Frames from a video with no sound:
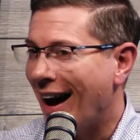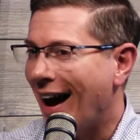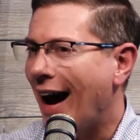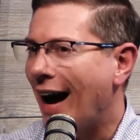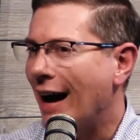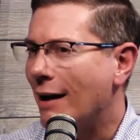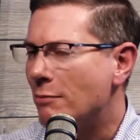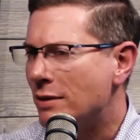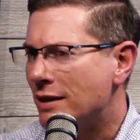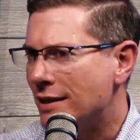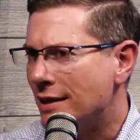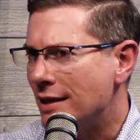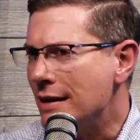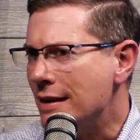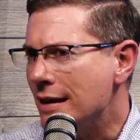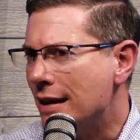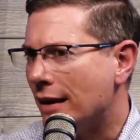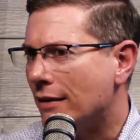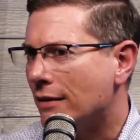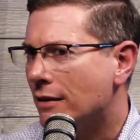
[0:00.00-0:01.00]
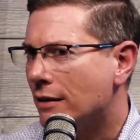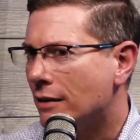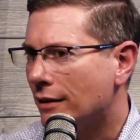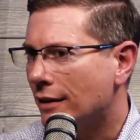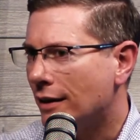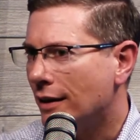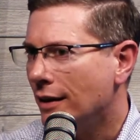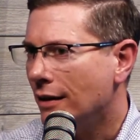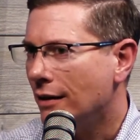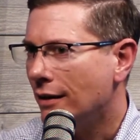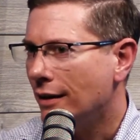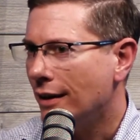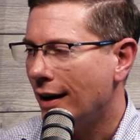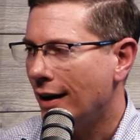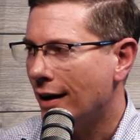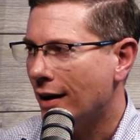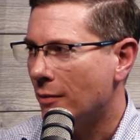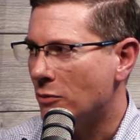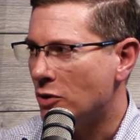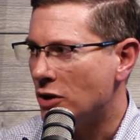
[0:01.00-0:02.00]
I'm seeing it clinically
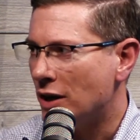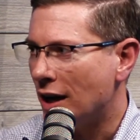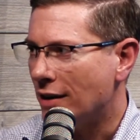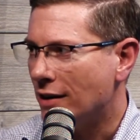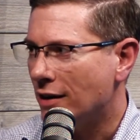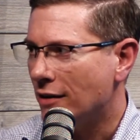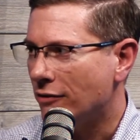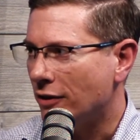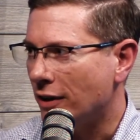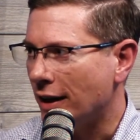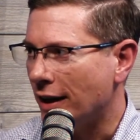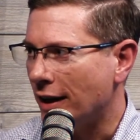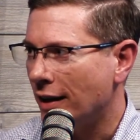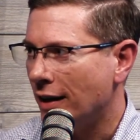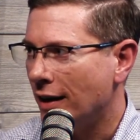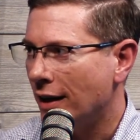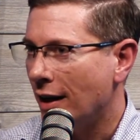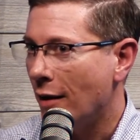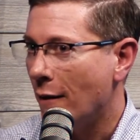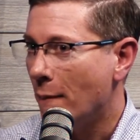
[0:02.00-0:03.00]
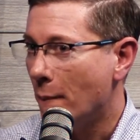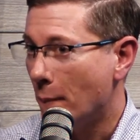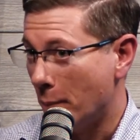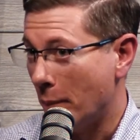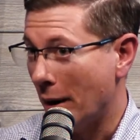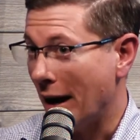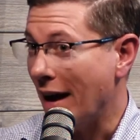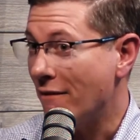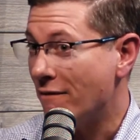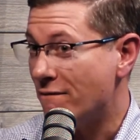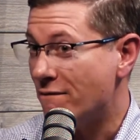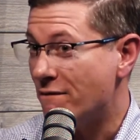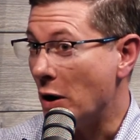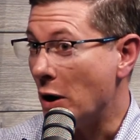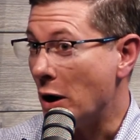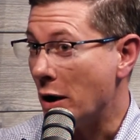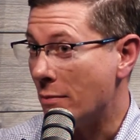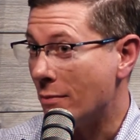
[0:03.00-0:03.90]
and objectively, but I very